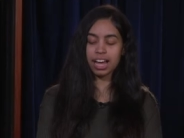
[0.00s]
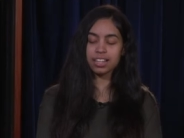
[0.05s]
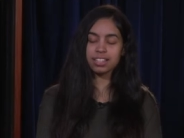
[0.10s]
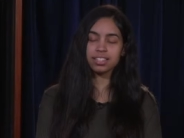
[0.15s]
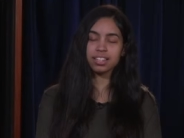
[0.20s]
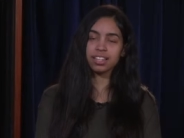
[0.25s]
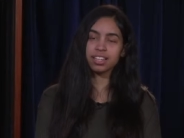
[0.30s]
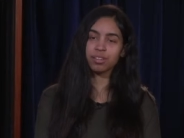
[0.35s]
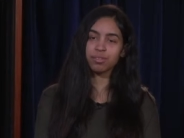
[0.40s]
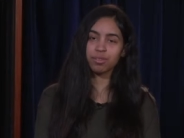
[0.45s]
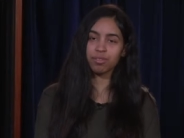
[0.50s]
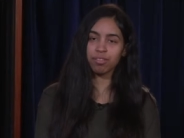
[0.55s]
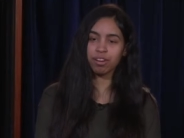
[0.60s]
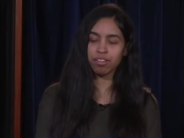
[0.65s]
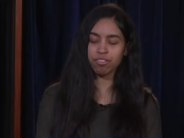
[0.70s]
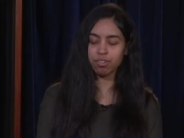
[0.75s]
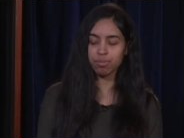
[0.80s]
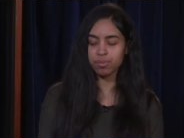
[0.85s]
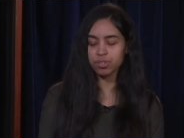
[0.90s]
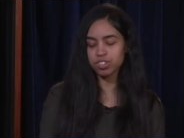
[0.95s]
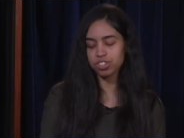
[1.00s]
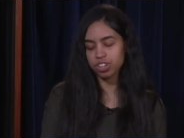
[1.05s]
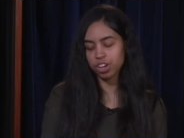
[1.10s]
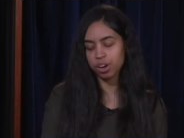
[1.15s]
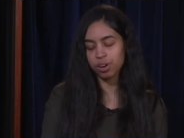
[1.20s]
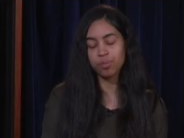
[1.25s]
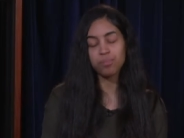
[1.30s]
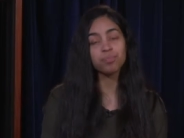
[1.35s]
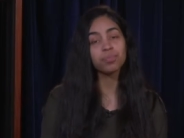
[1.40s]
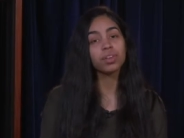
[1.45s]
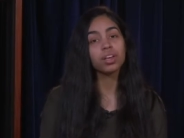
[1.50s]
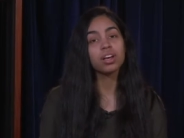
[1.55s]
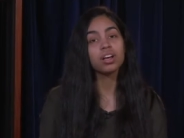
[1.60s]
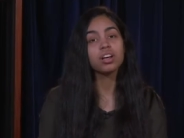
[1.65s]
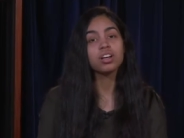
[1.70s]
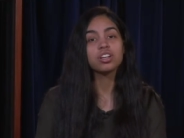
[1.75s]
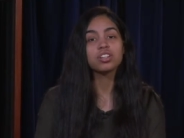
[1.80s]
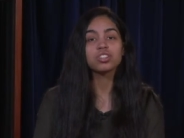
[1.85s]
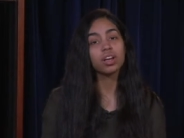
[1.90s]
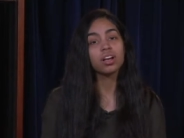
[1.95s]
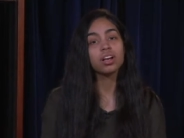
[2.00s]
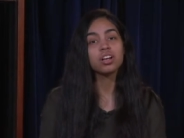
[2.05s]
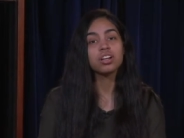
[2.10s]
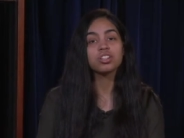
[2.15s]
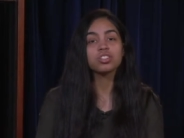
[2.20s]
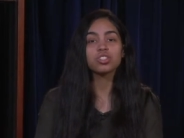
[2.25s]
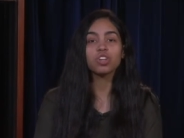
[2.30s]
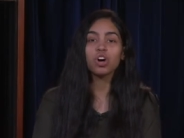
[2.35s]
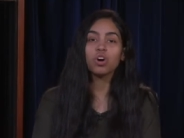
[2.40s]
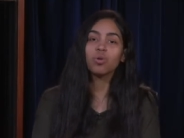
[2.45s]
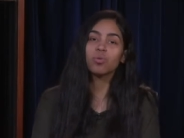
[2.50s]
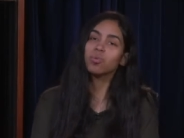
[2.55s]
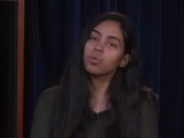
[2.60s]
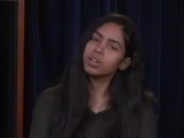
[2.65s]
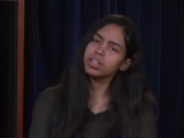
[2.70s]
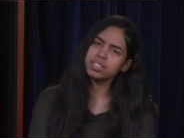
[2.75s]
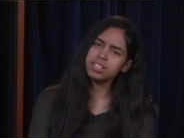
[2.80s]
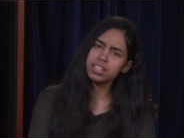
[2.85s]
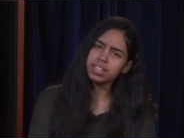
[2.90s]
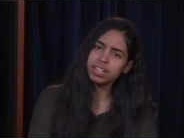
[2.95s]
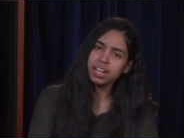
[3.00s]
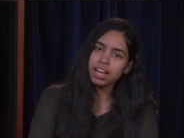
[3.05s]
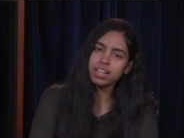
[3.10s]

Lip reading: glass ceiling with Nairim Michelle. So, what is the